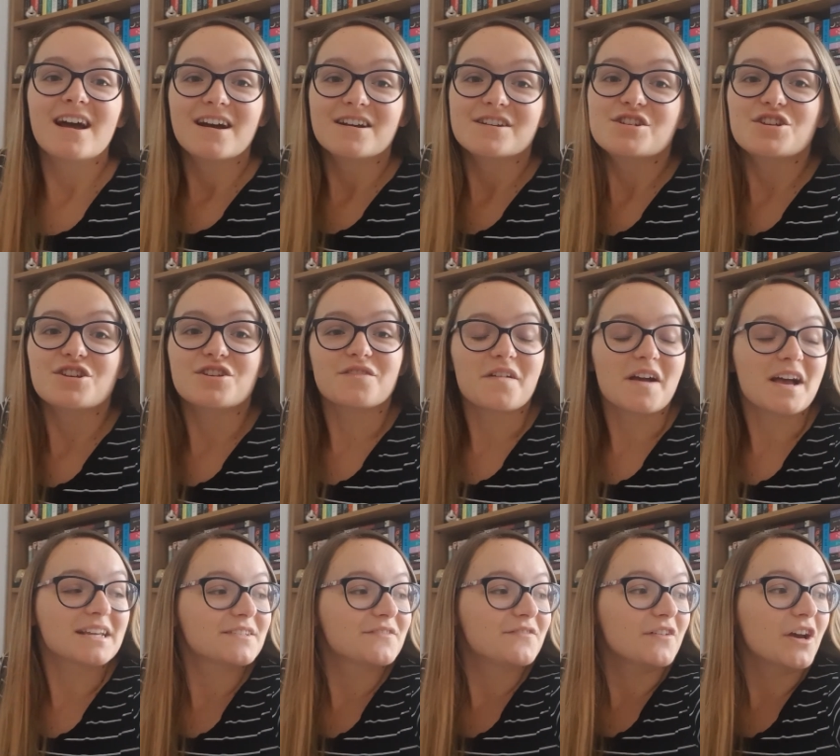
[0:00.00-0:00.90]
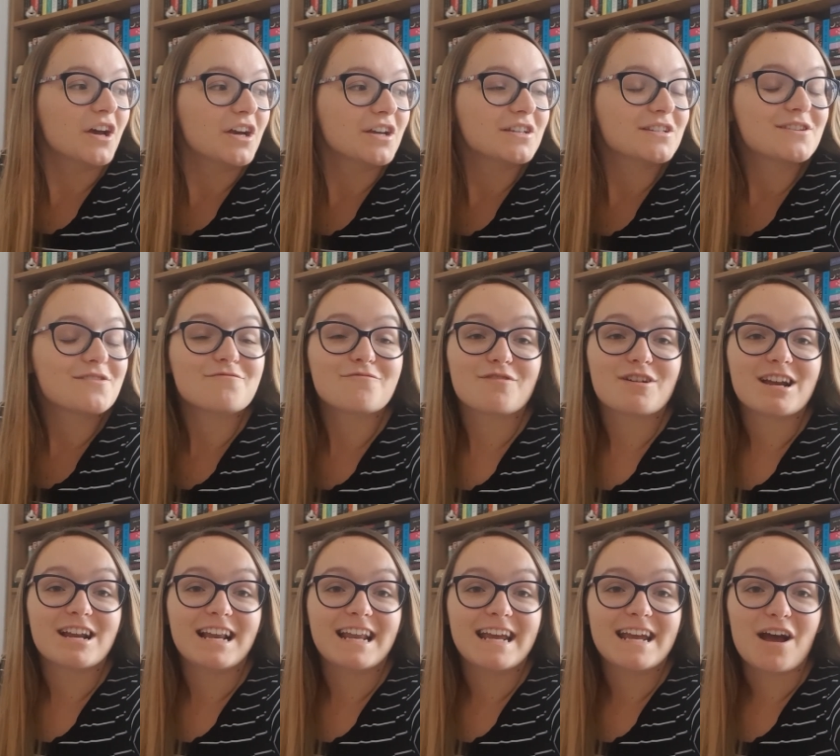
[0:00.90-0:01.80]
should have asked first,
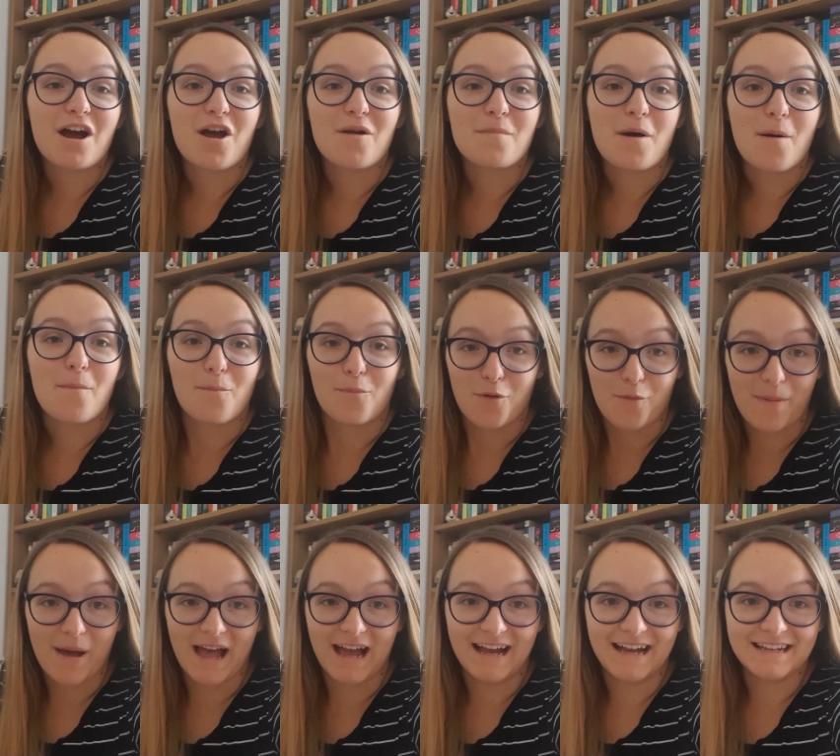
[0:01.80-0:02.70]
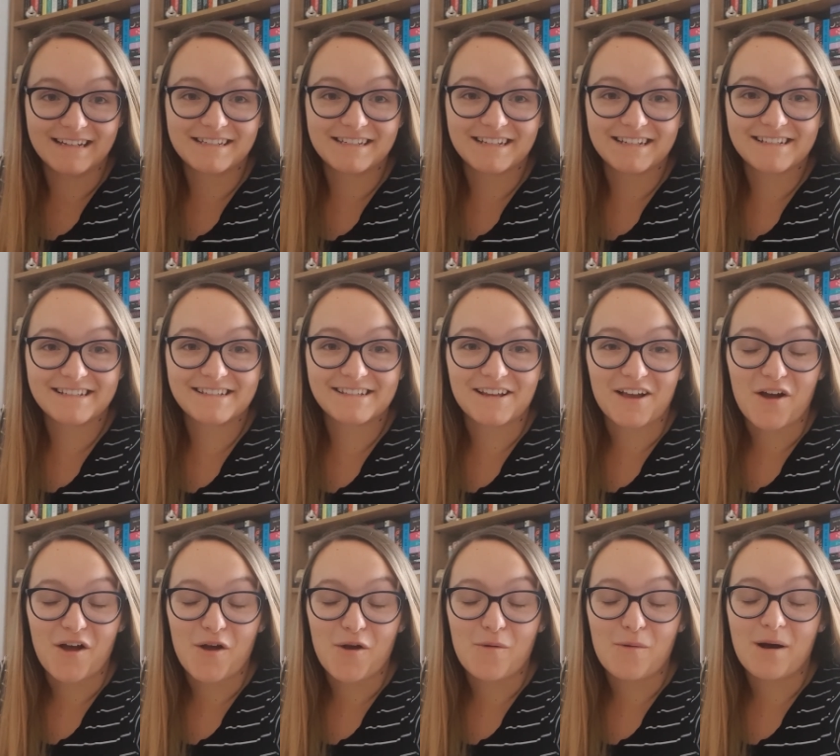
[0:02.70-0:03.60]
really. I'm unprepared.
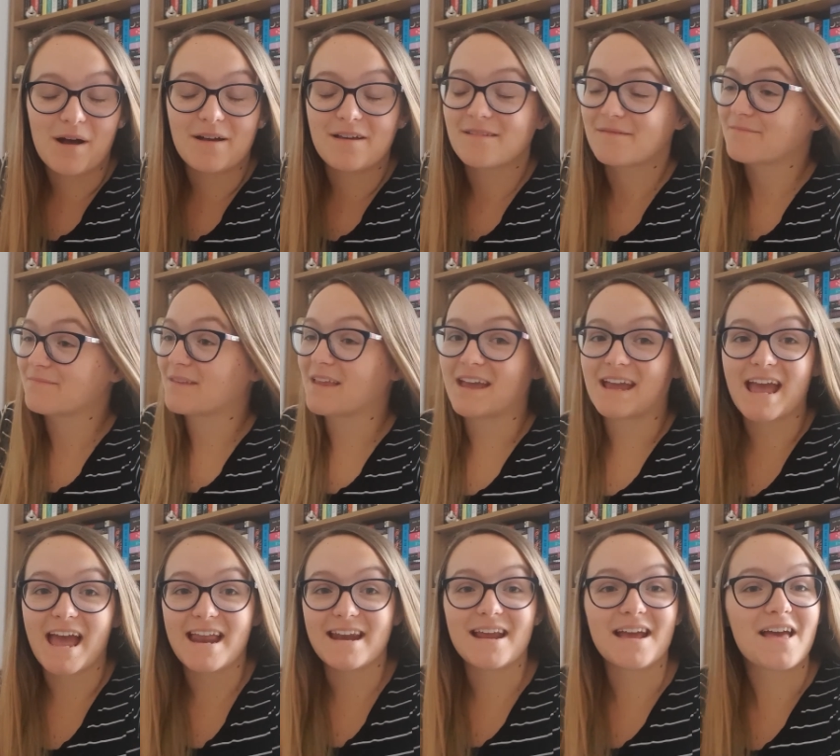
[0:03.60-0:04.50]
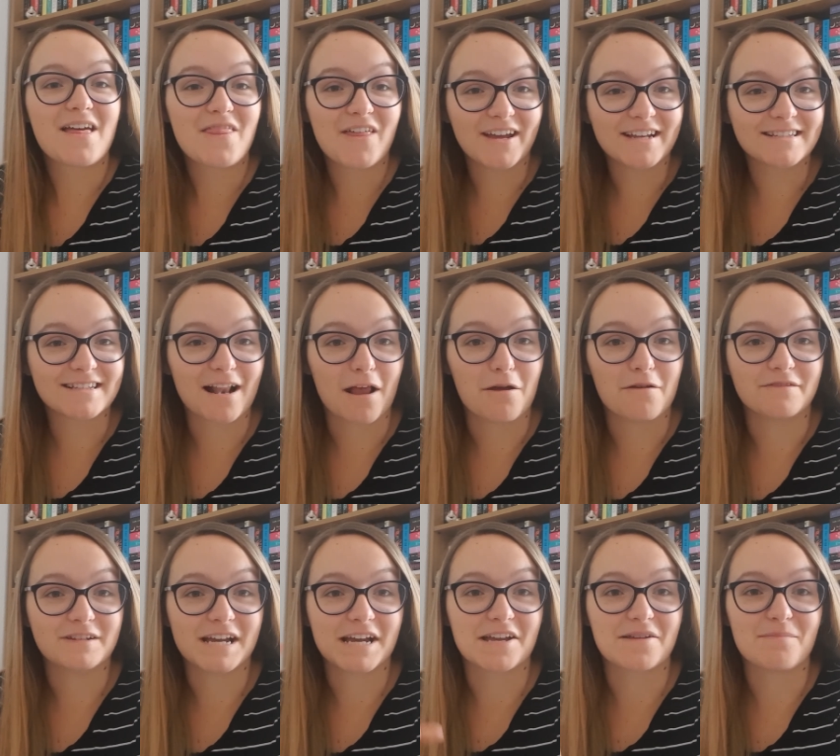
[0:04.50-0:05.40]
So again, thanks Chloe for
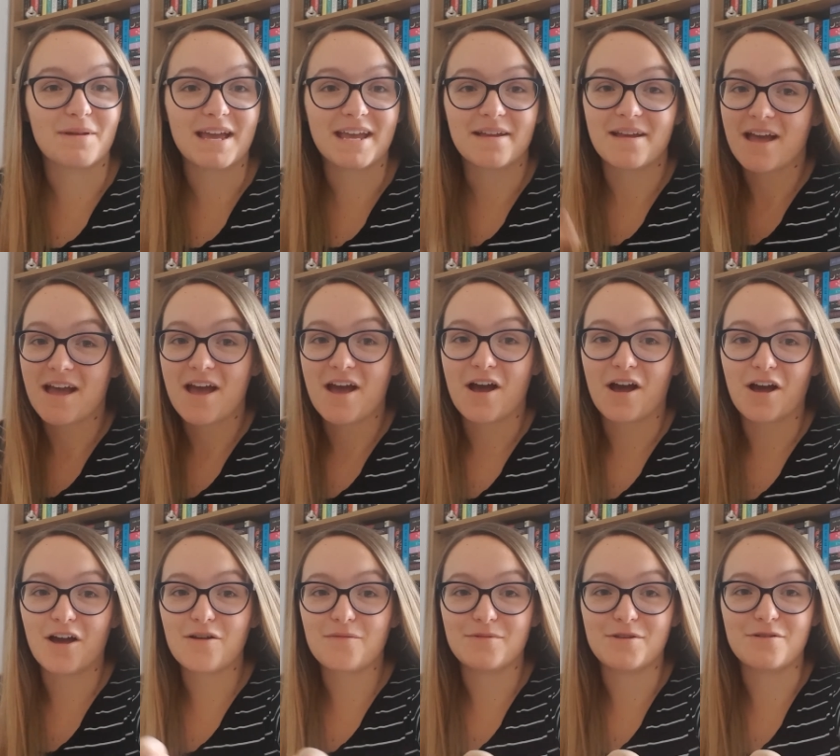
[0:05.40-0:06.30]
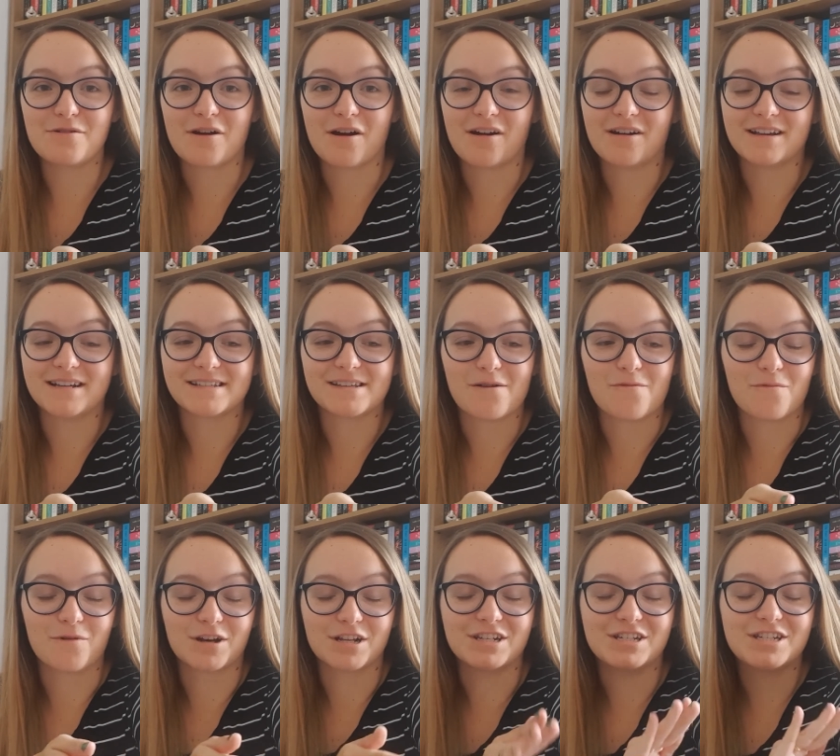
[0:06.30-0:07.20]
tagging me. Hope you guys
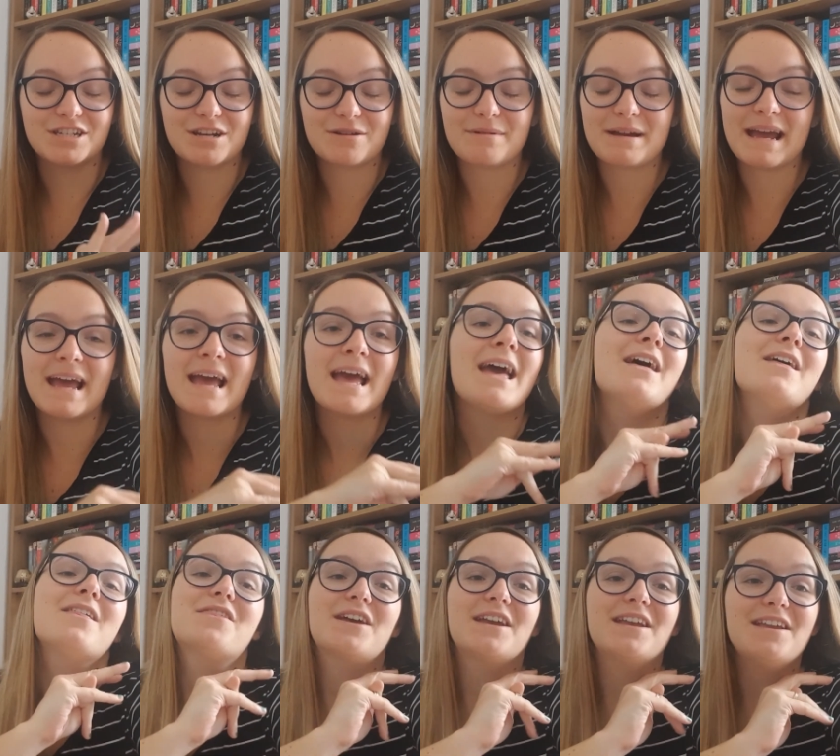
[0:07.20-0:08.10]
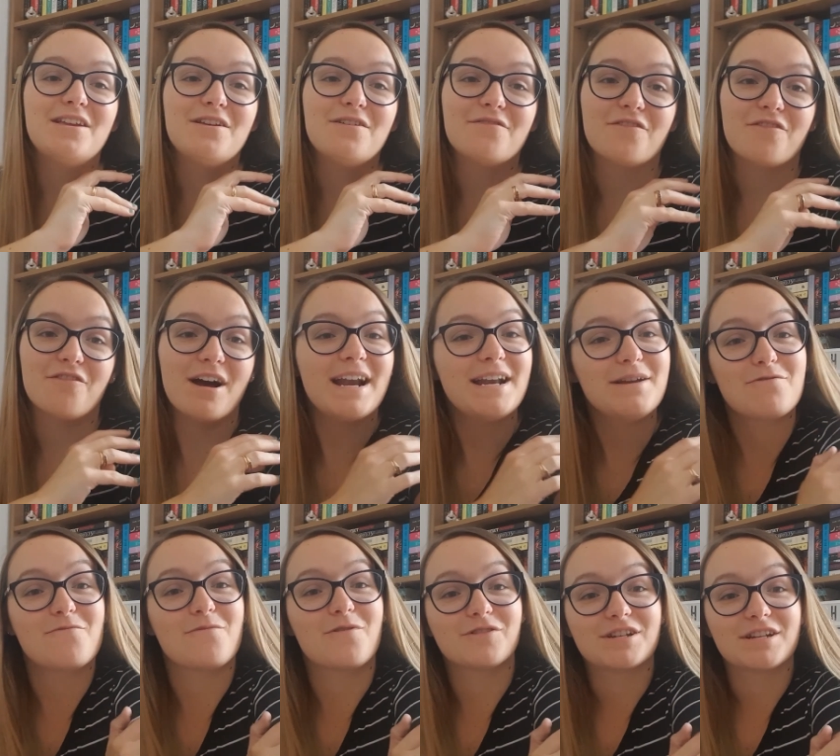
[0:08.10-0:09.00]
want to do it. Thank you for
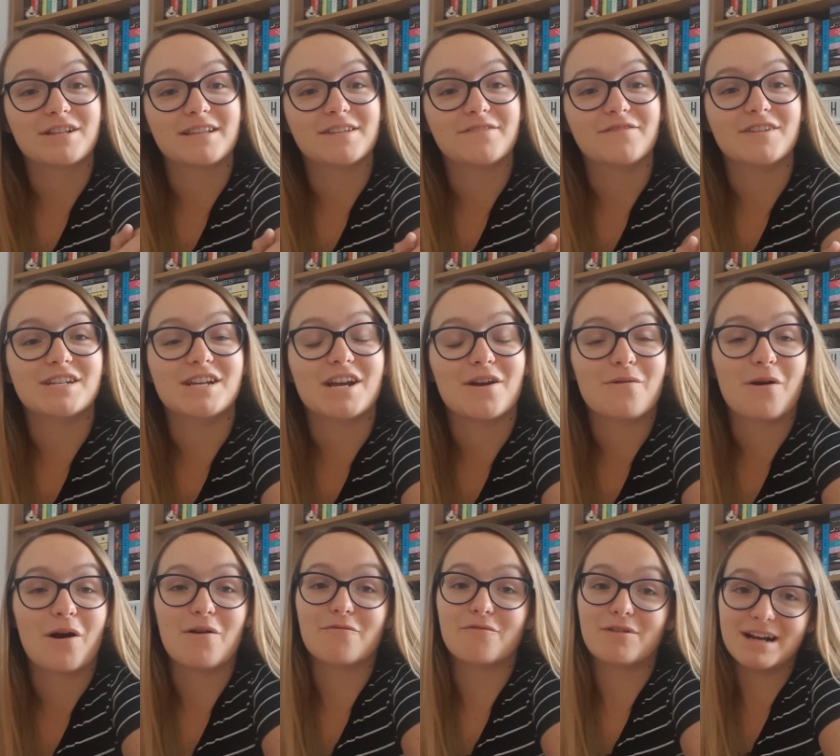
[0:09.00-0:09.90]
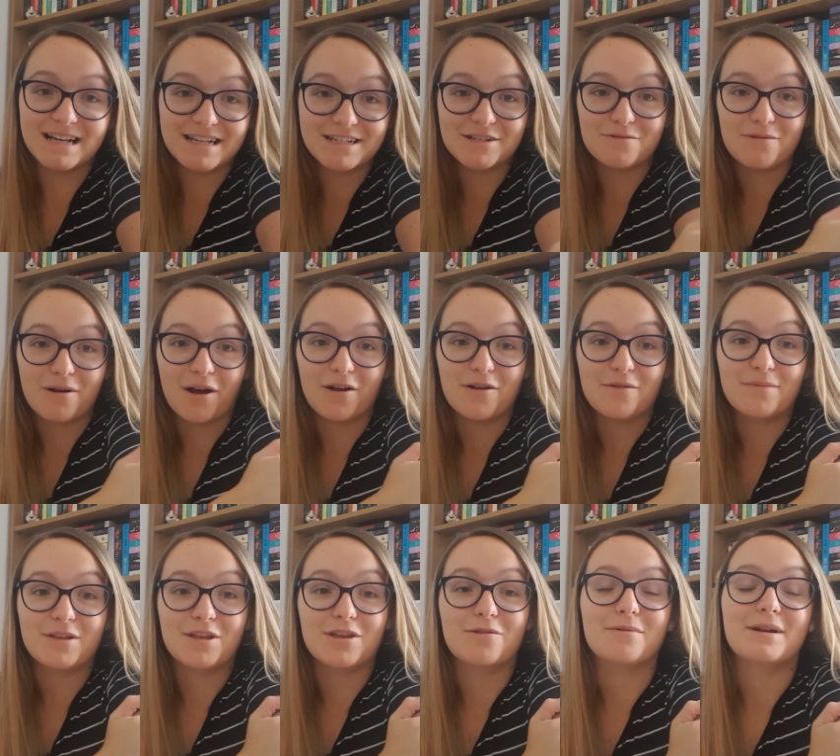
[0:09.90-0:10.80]
anyone watching this video. I really do hope
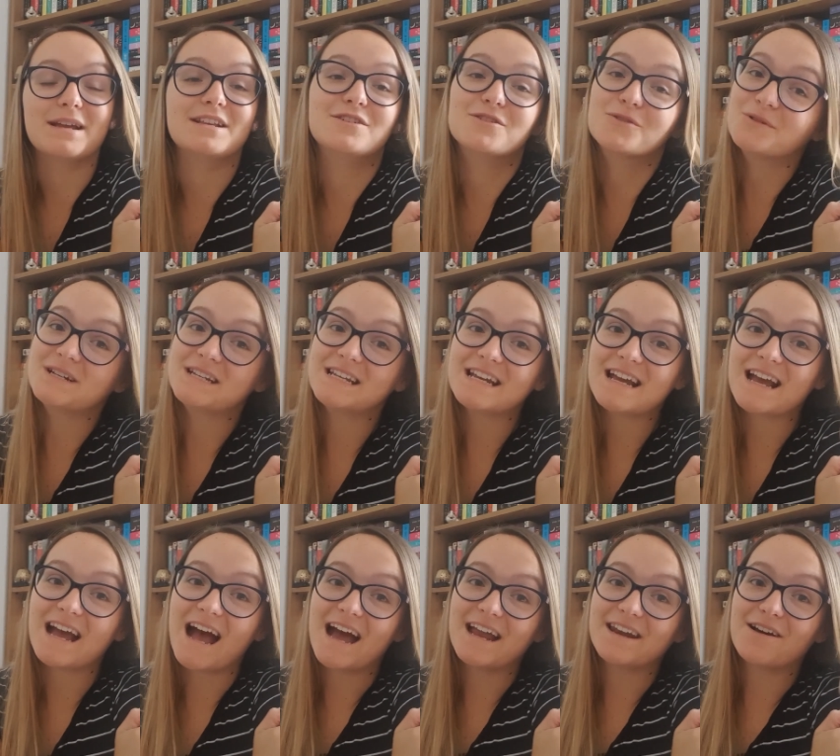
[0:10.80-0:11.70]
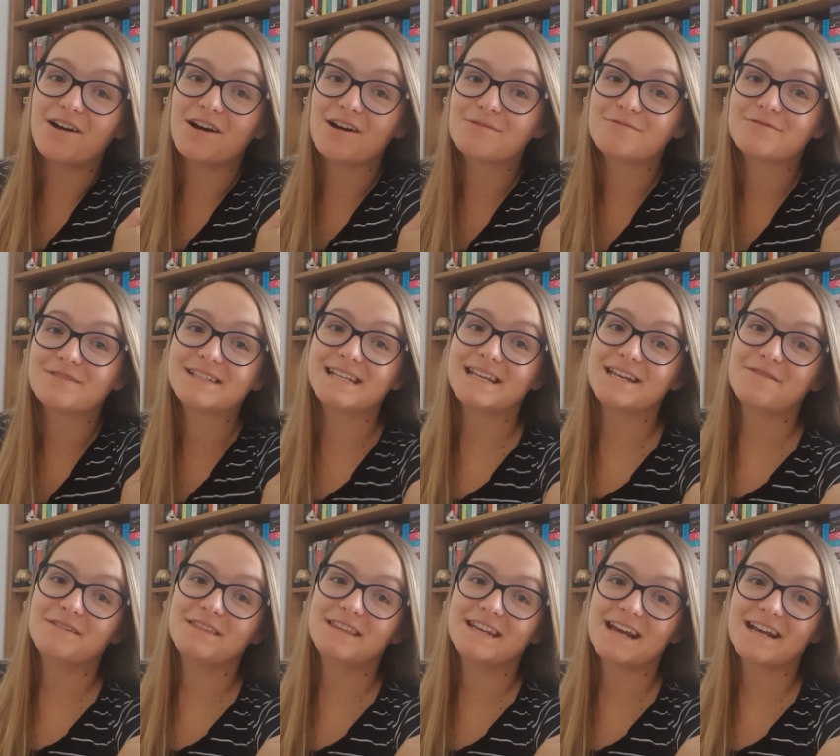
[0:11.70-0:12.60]
you enjoyed it, and I will see you
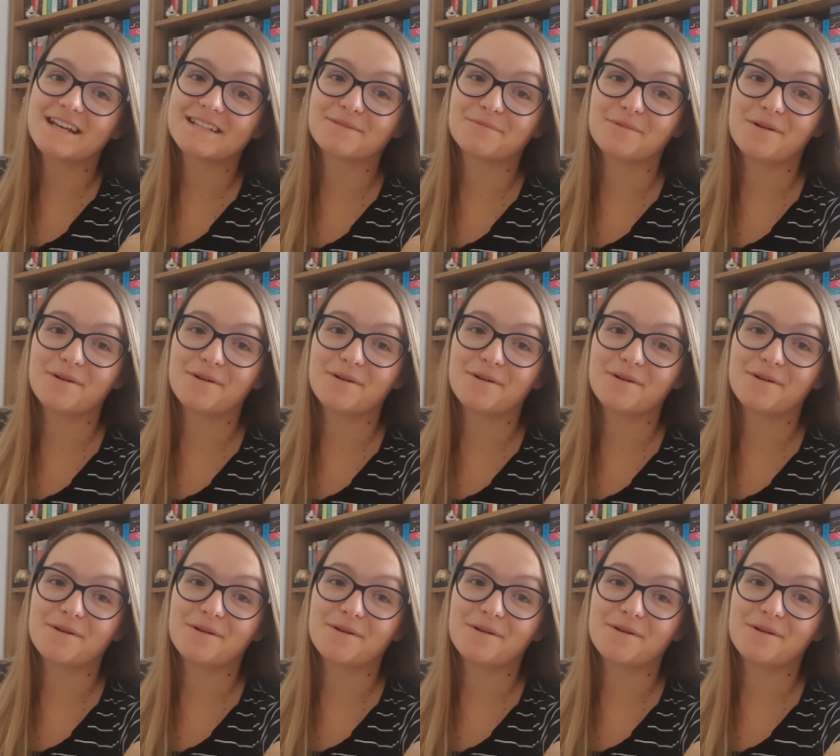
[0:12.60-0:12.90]
in the next